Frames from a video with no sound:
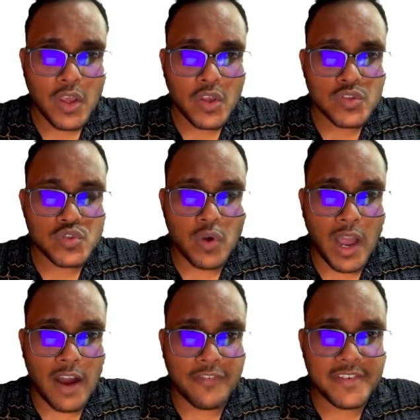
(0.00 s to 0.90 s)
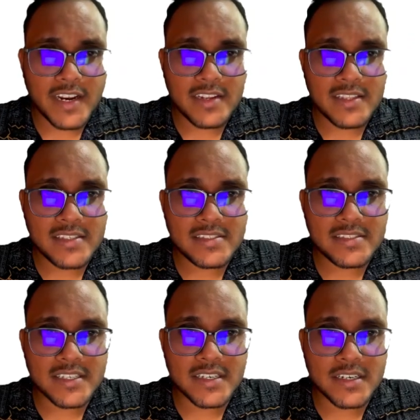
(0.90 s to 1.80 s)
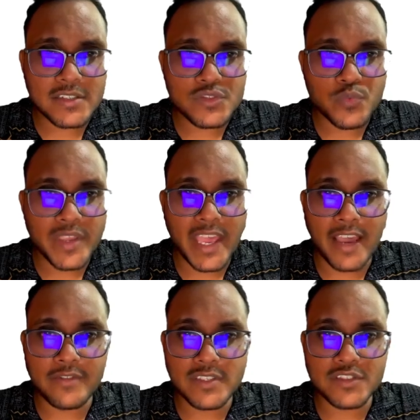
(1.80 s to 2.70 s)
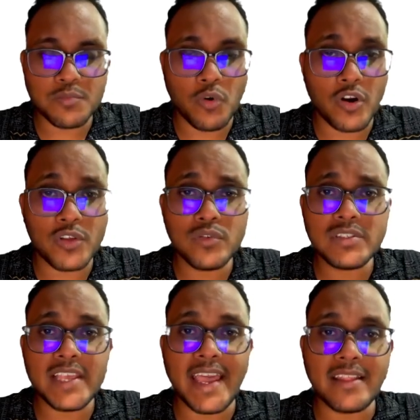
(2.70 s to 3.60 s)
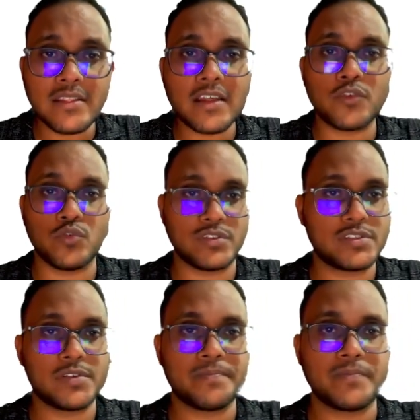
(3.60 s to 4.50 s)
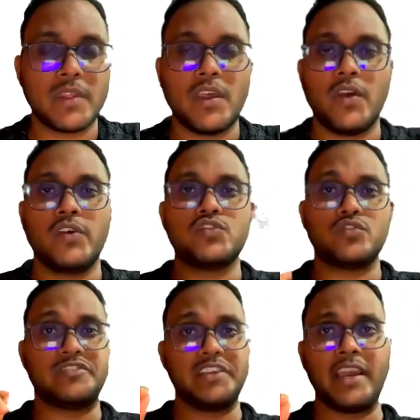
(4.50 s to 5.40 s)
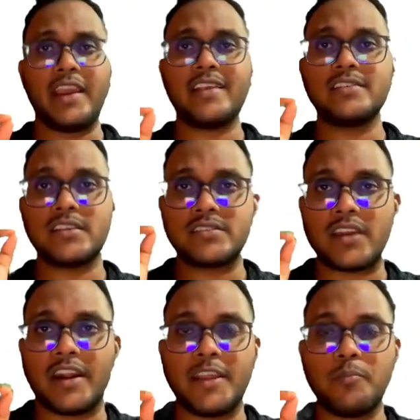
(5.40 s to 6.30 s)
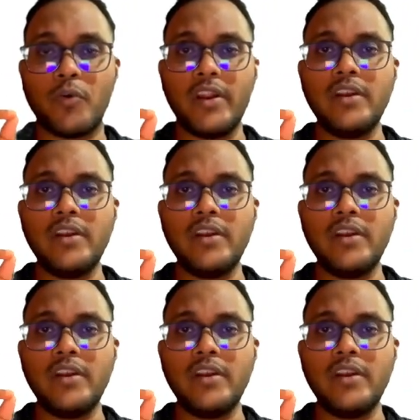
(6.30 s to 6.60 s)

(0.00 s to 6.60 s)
So after these triggers, we have these modules and the routes. So triggering is a starting point.